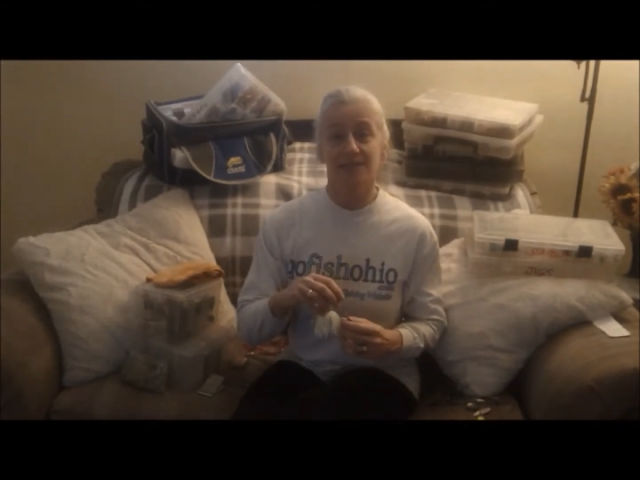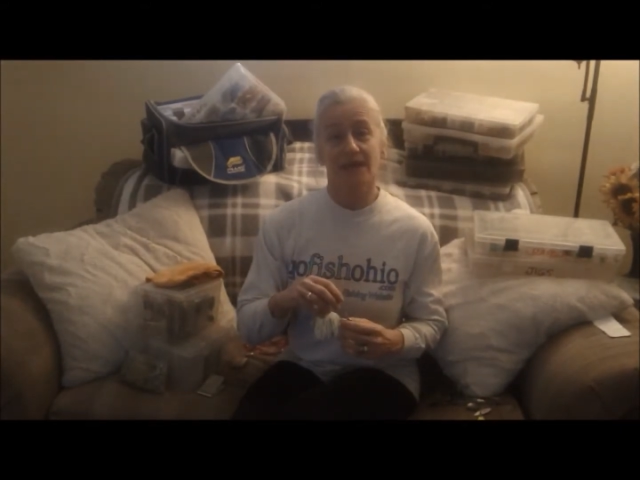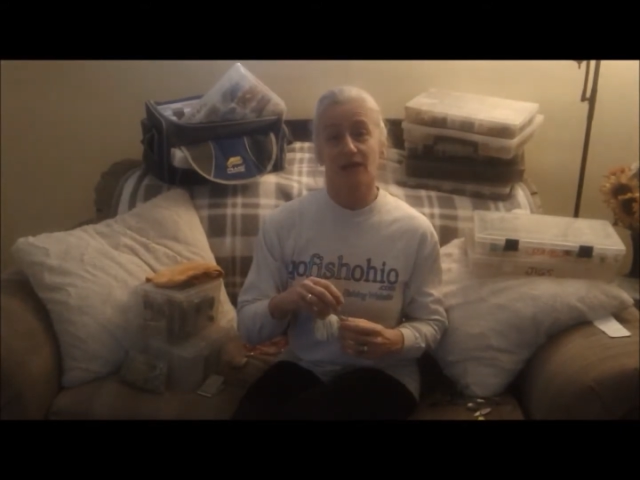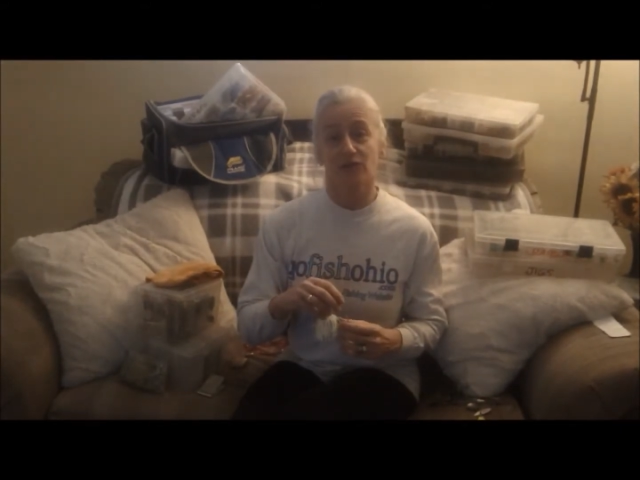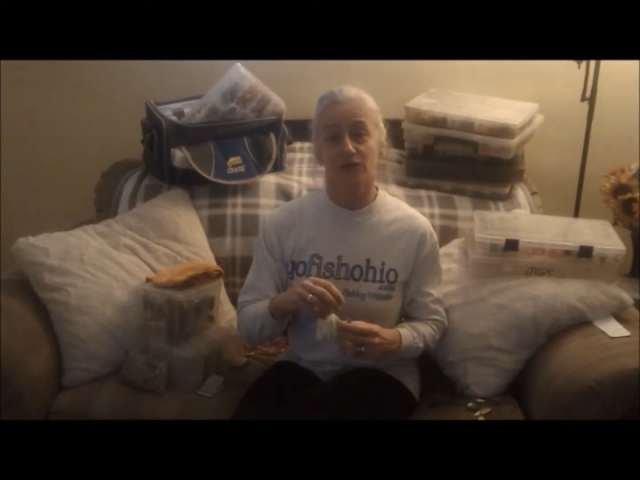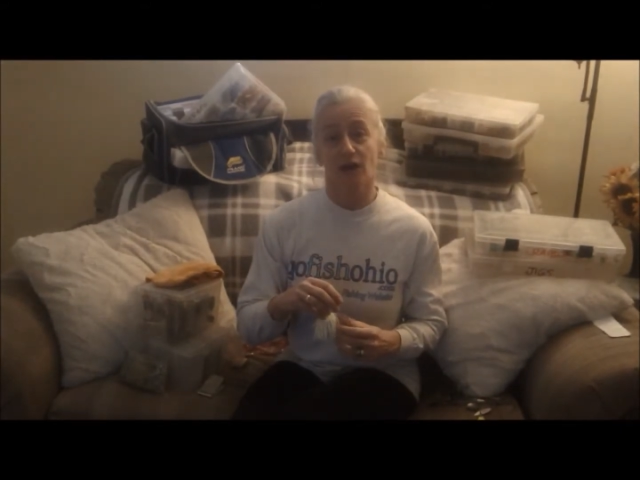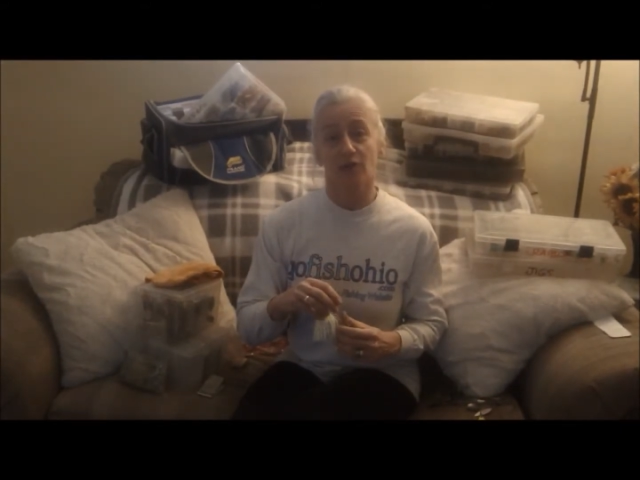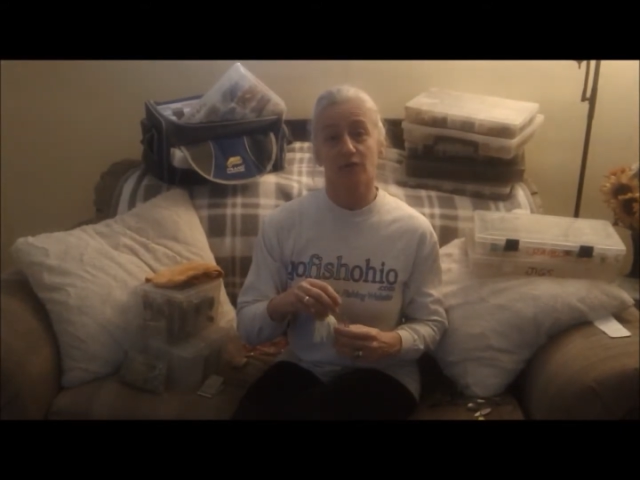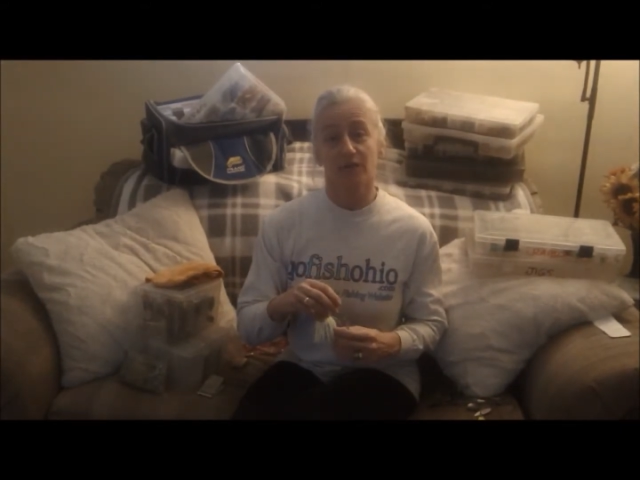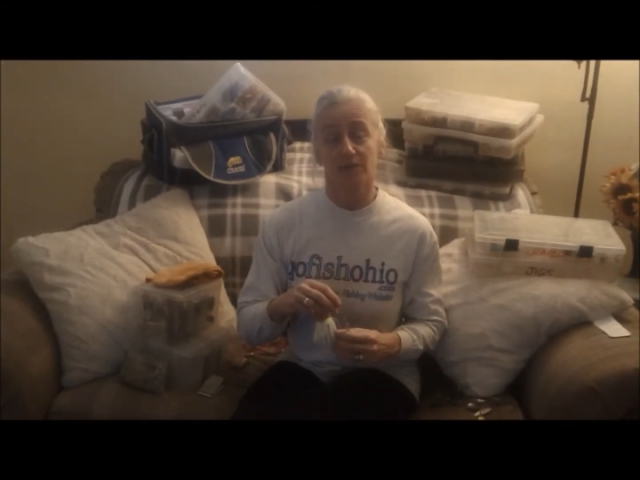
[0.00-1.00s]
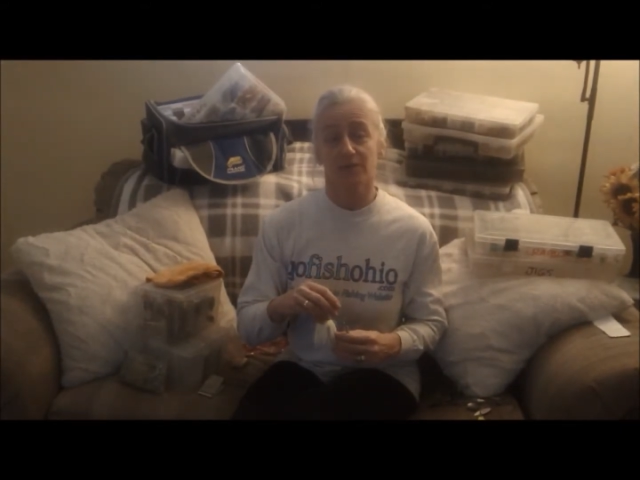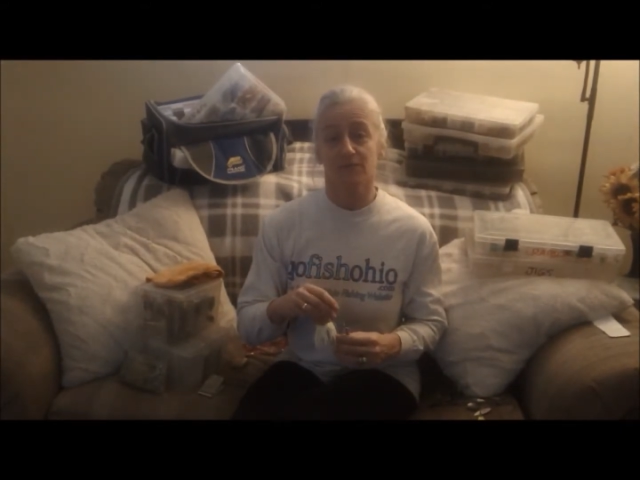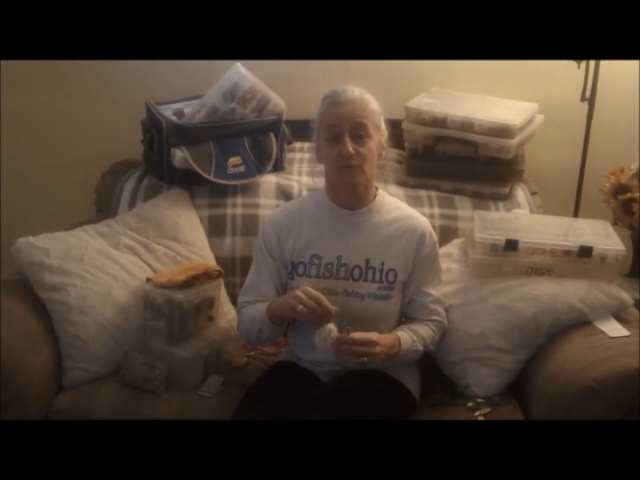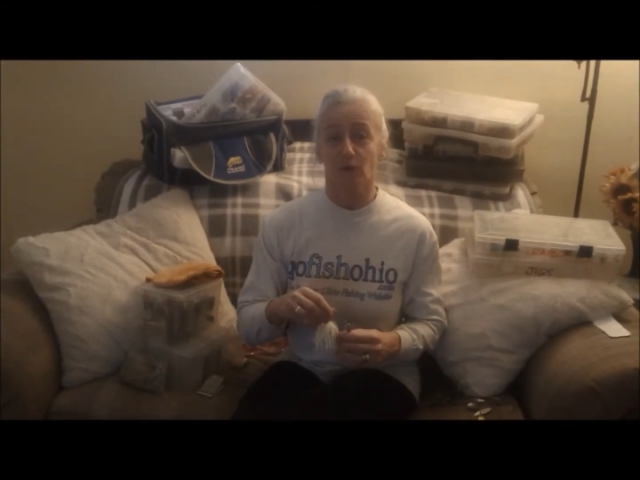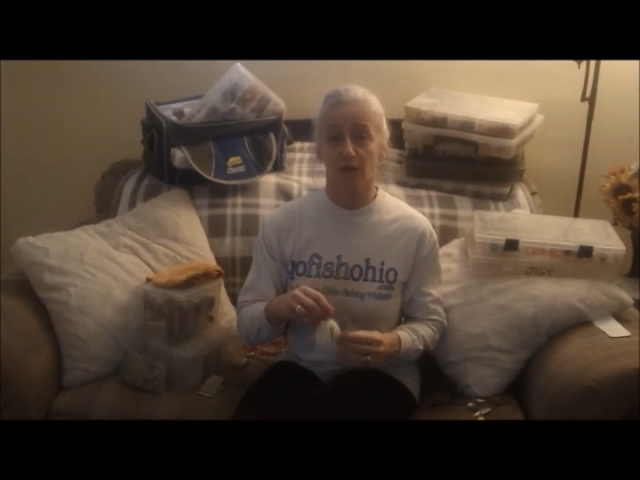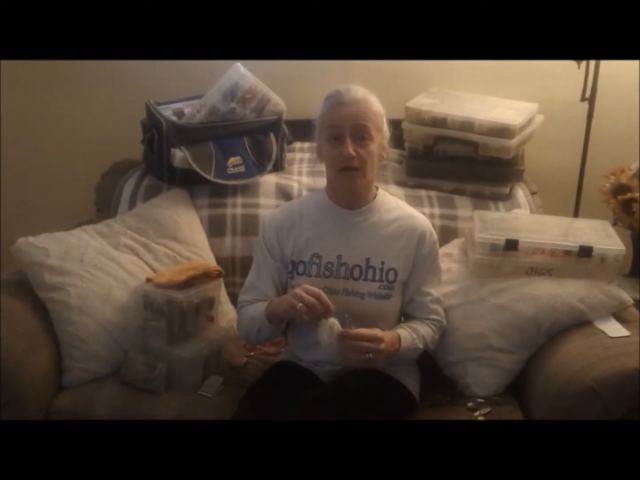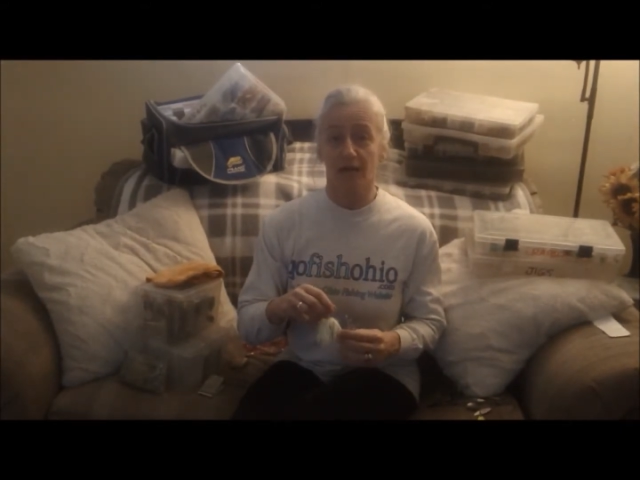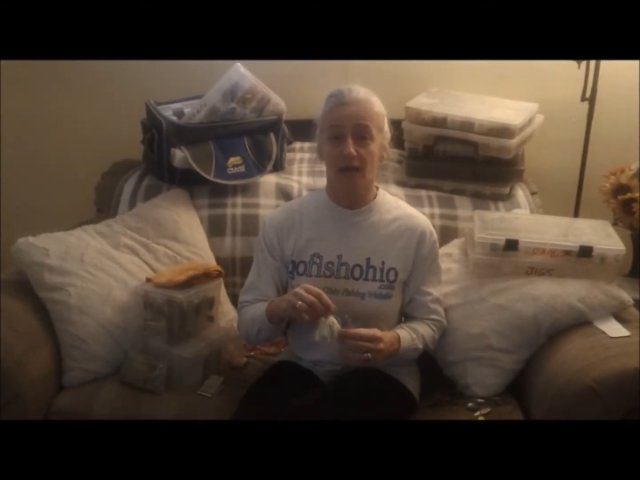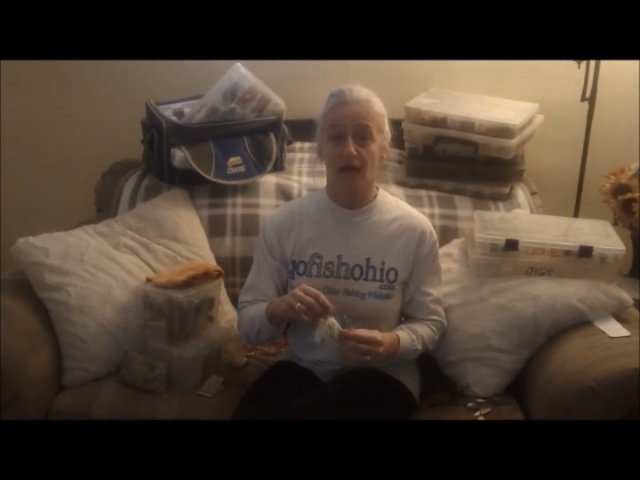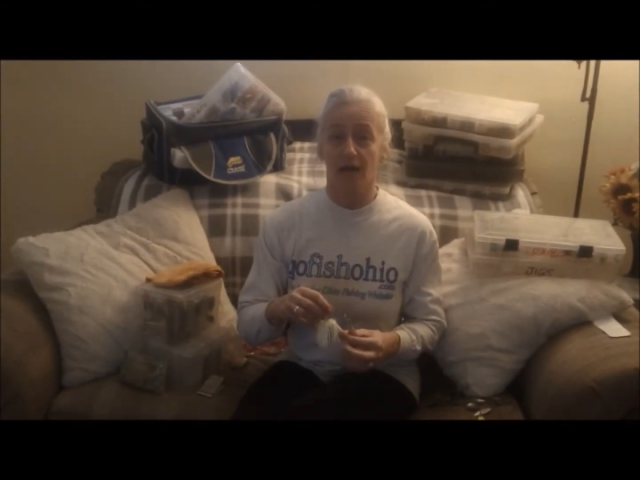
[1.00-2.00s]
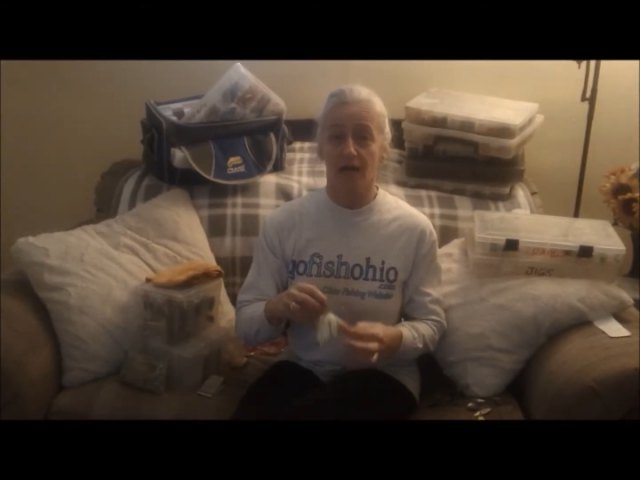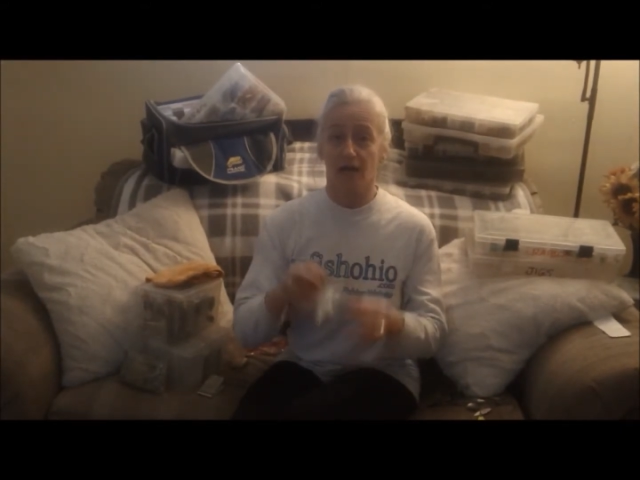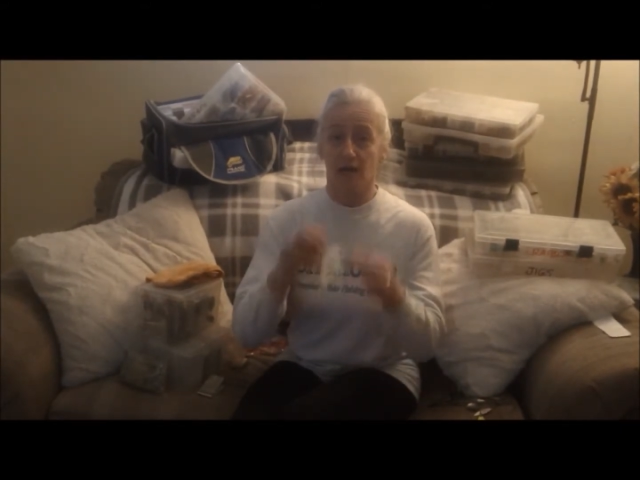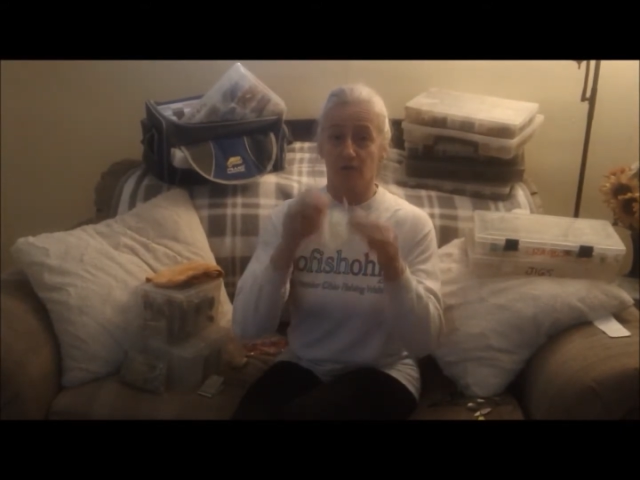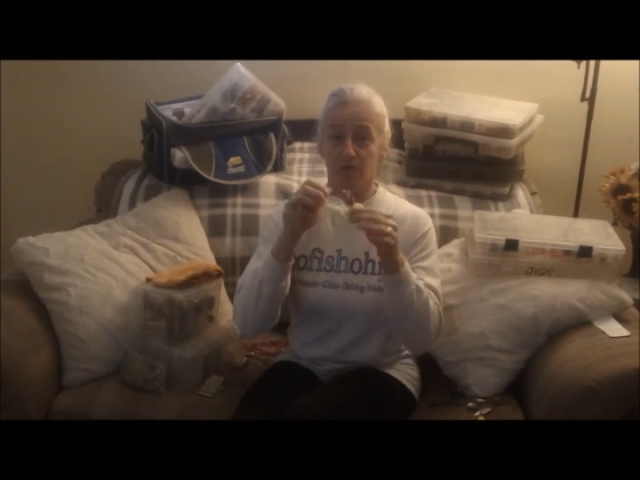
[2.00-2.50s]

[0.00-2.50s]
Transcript: Tackle Talk, we're going to be working on our